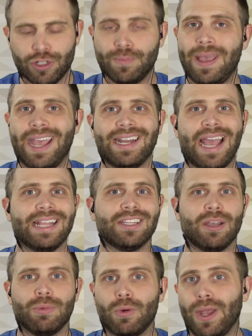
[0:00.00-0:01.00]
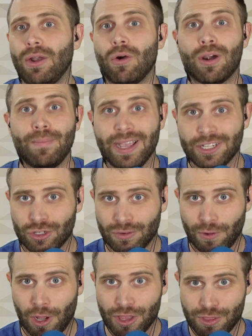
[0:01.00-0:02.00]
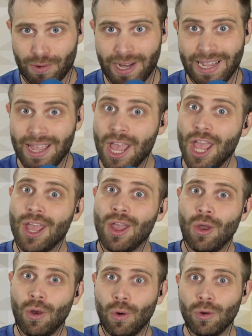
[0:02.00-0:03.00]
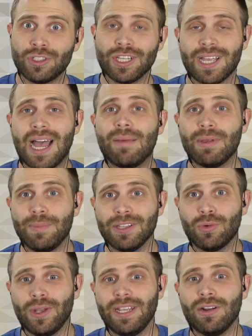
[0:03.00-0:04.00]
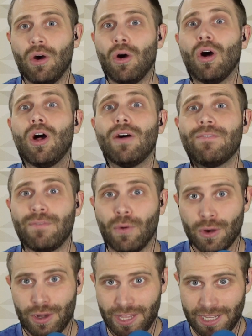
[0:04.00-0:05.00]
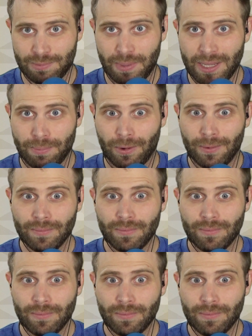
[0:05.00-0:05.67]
Japan, NWA, or a mixture of all three. Who's the common between all four of these people,